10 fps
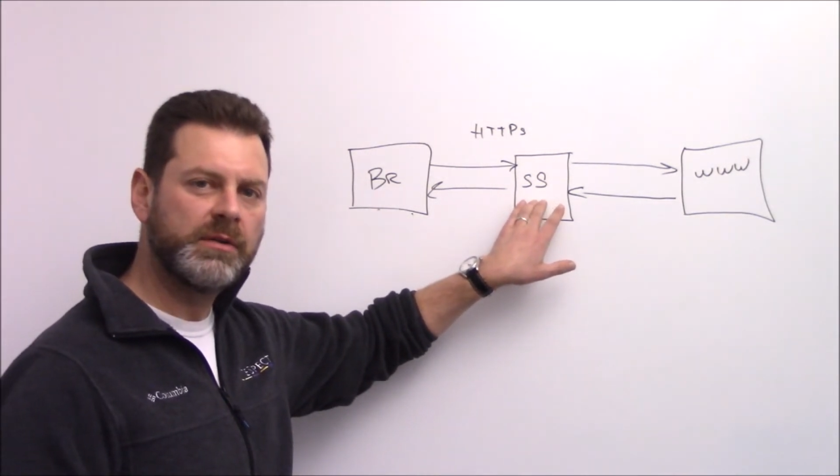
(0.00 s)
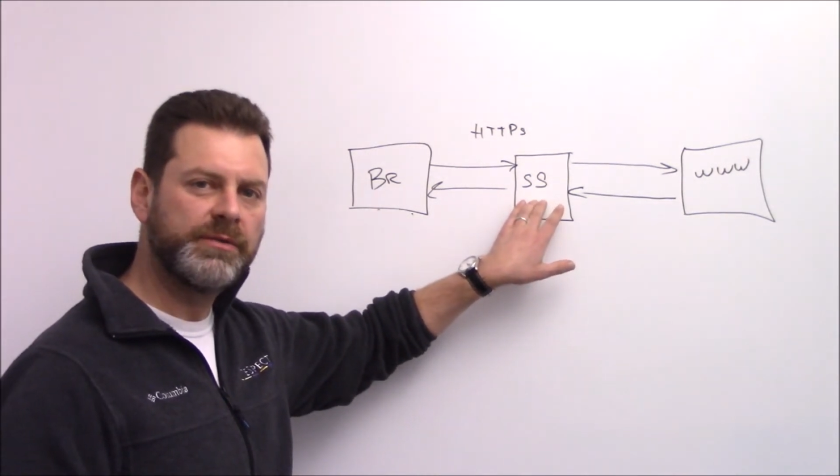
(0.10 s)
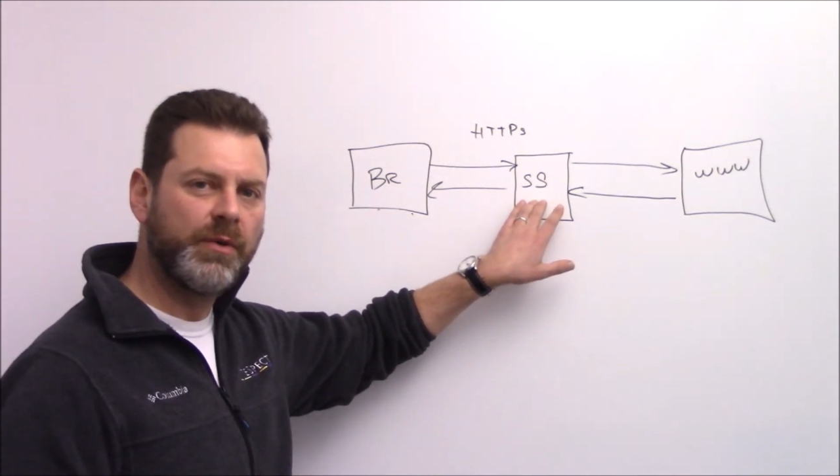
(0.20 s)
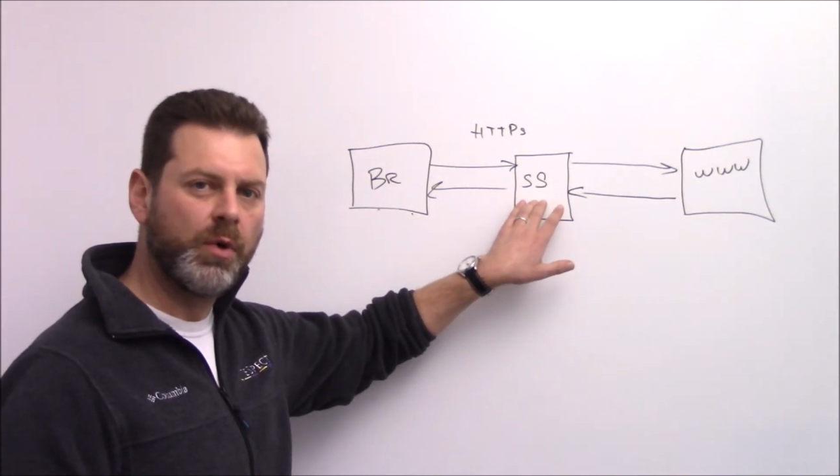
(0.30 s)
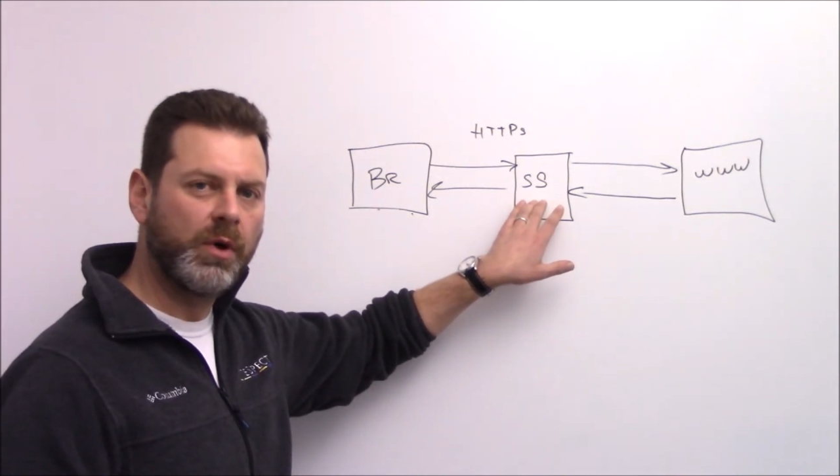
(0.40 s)

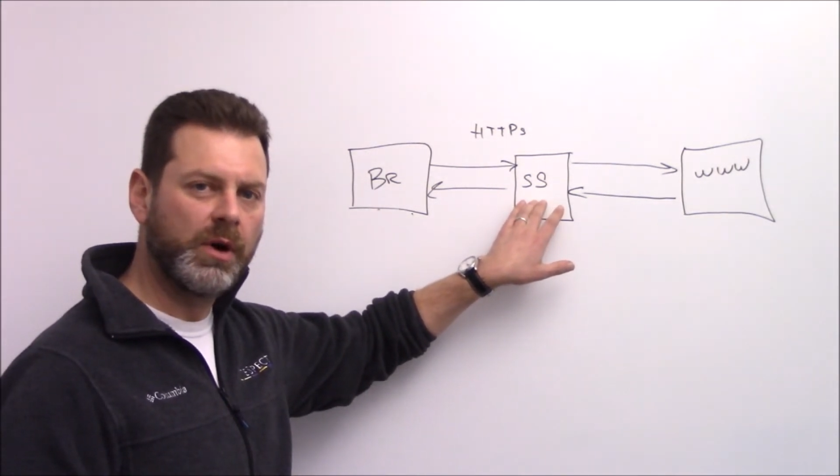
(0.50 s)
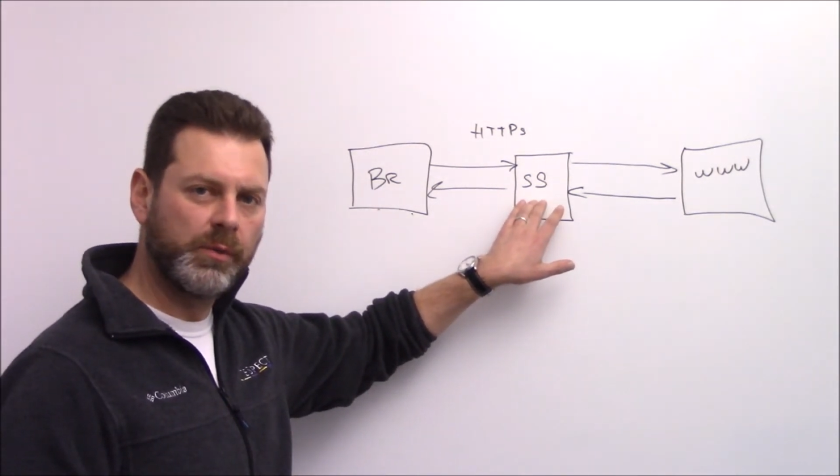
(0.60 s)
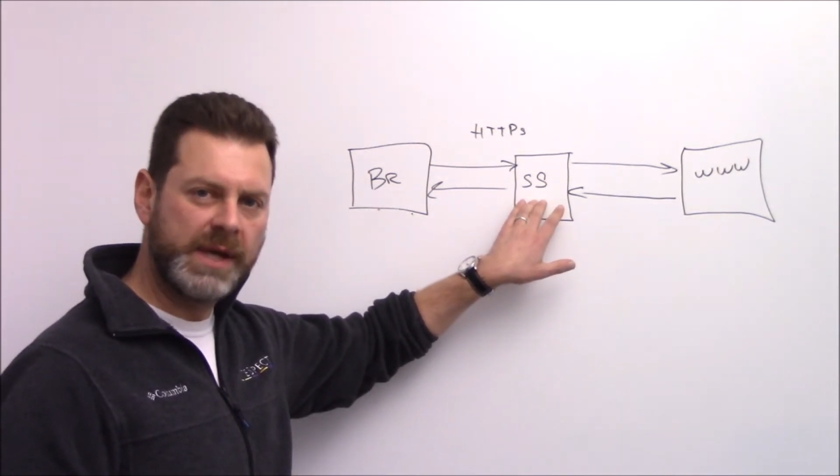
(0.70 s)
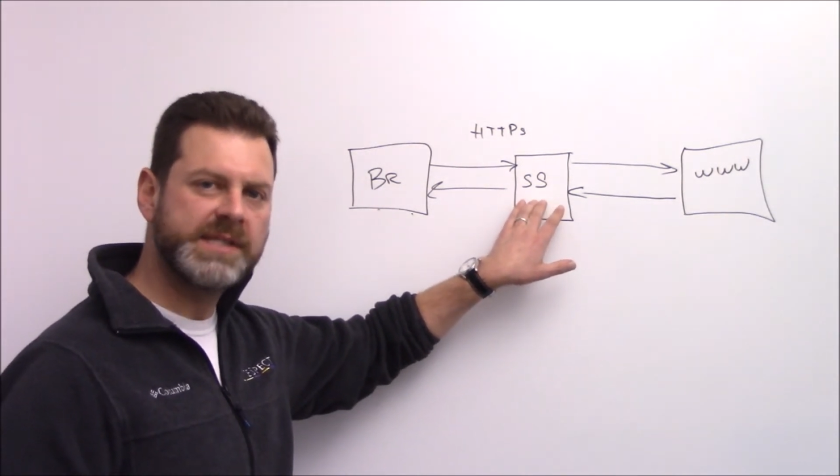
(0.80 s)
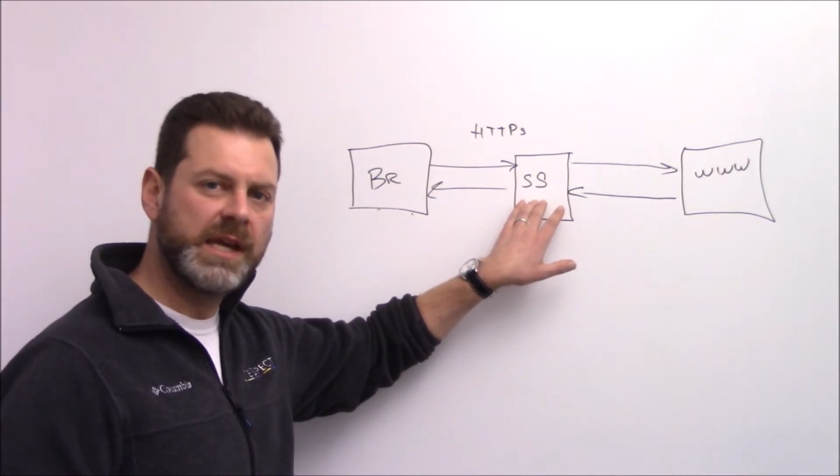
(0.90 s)
for a
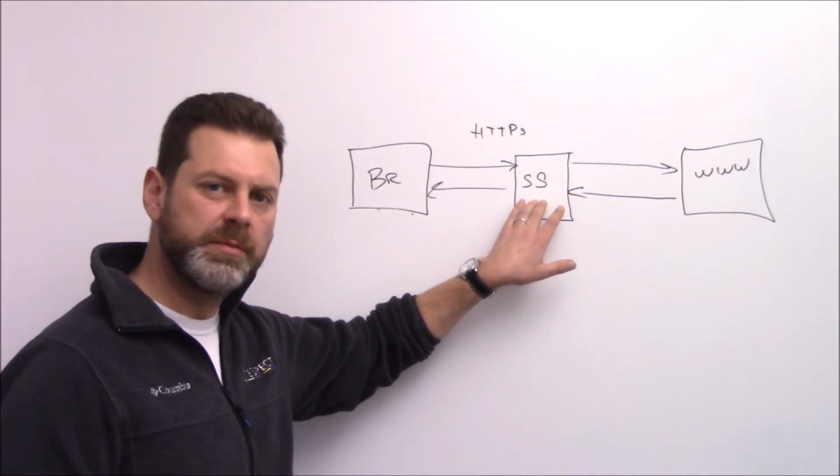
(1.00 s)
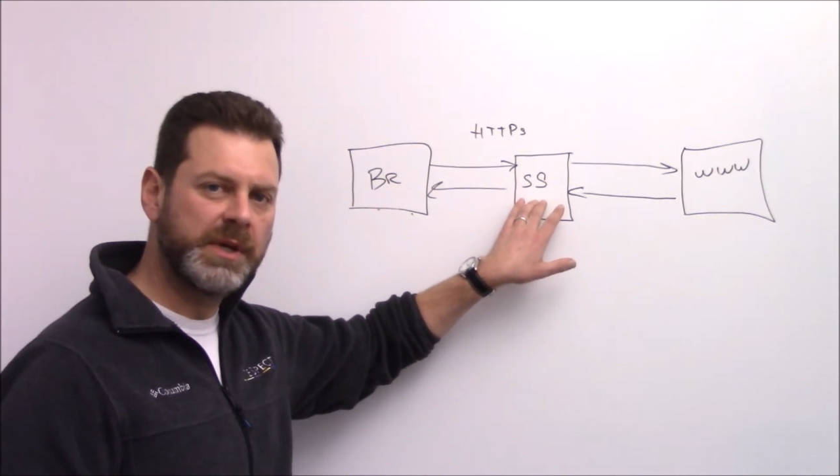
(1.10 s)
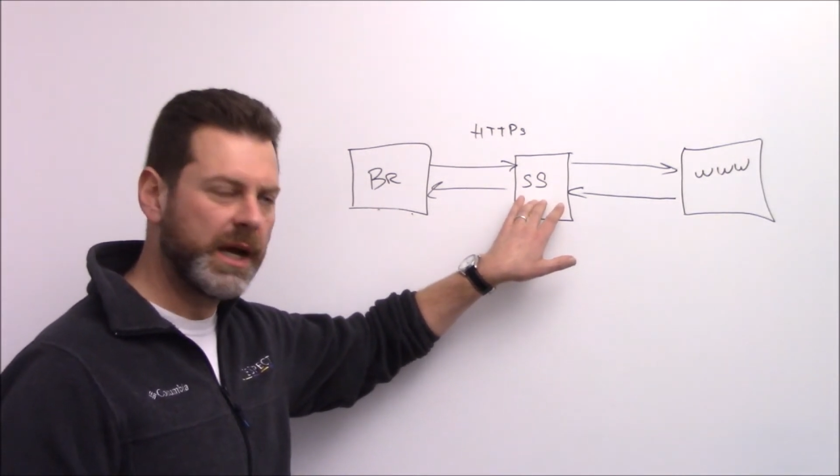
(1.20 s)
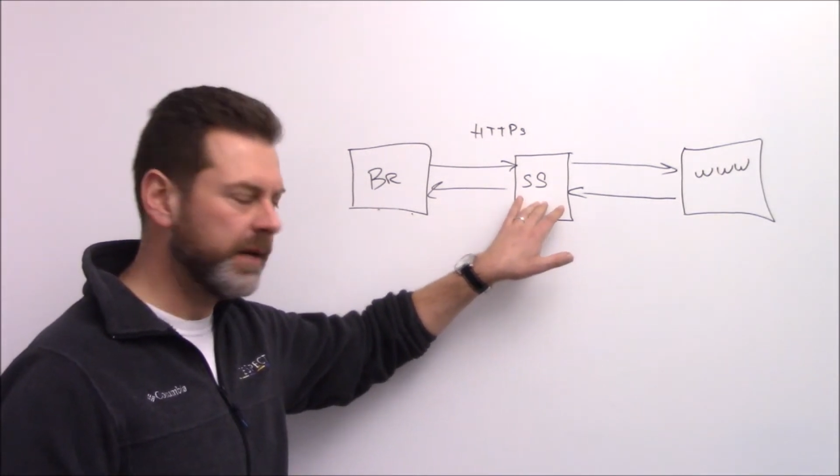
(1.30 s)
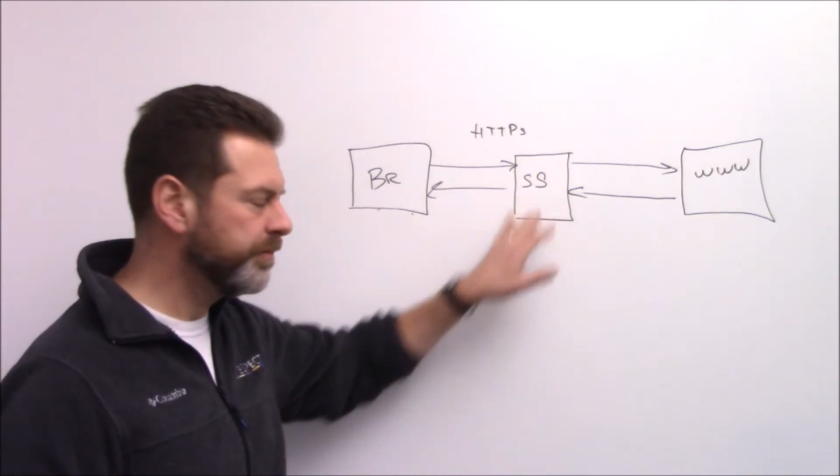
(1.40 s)
REST
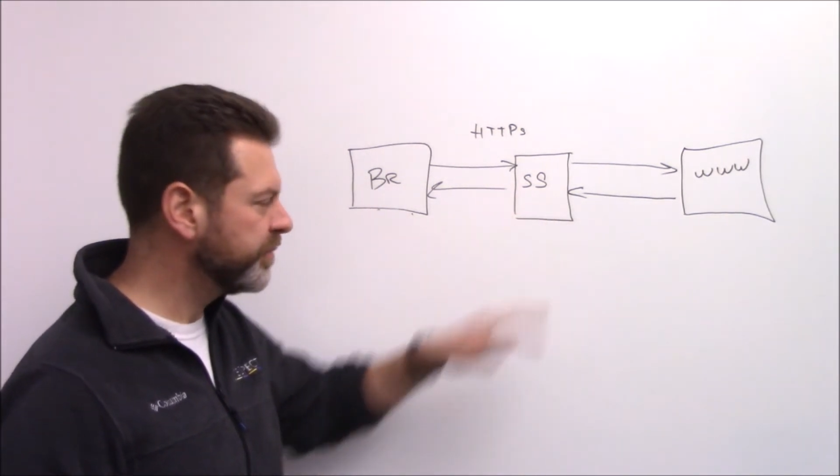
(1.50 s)
API.